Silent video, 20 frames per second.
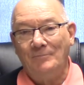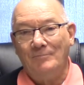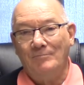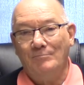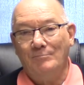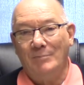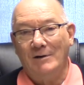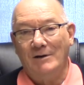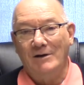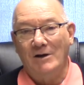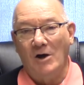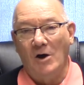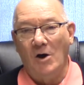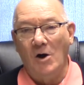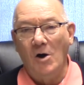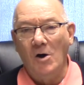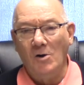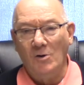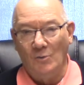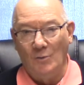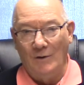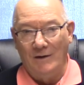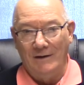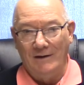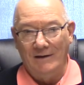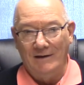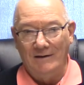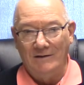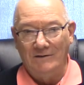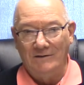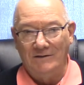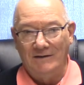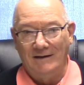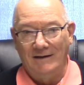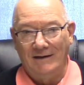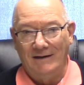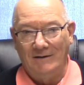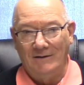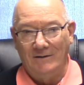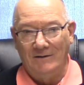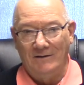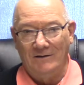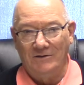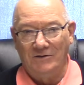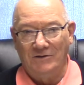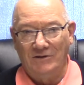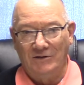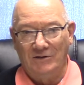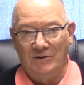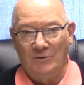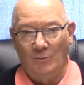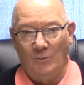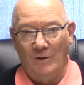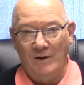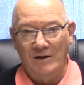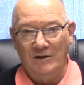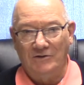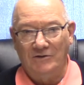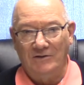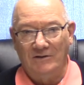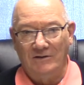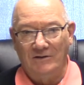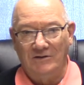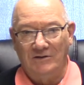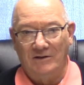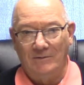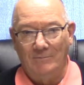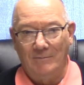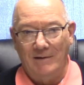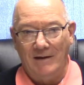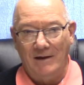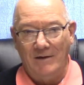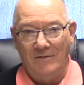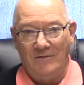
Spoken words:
but always in all situations to be